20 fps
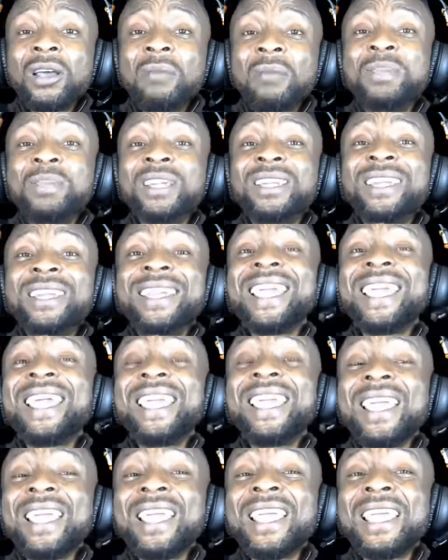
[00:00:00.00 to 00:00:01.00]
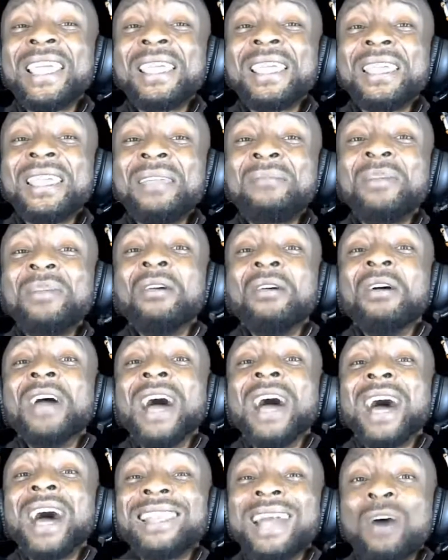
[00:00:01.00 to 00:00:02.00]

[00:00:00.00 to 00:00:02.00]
became an